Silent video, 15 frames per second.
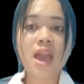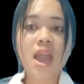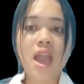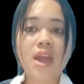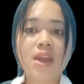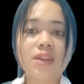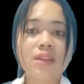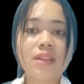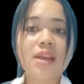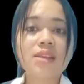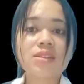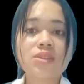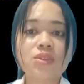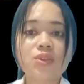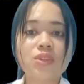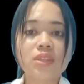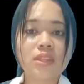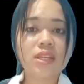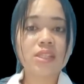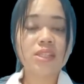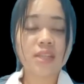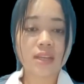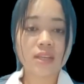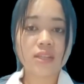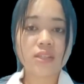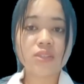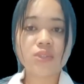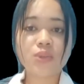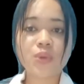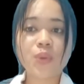and realize good
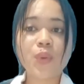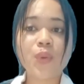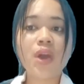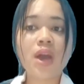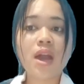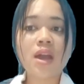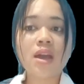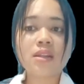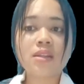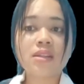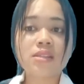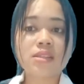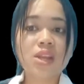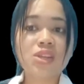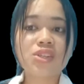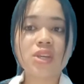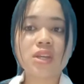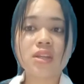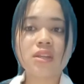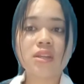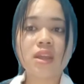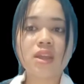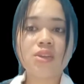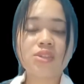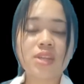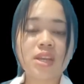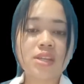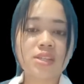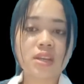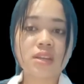teaching through discussion,
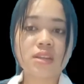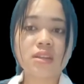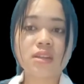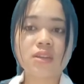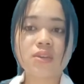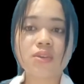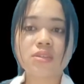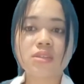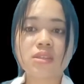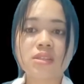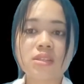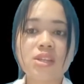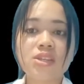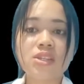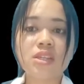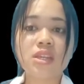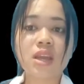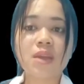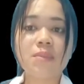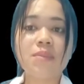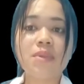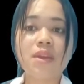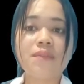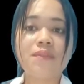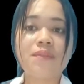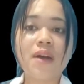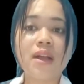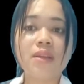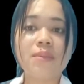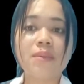negotiation, consistency be
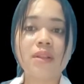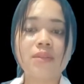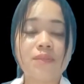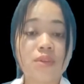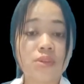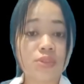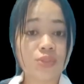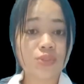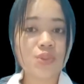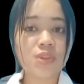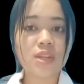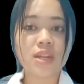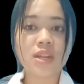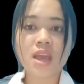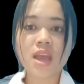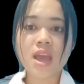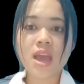available for students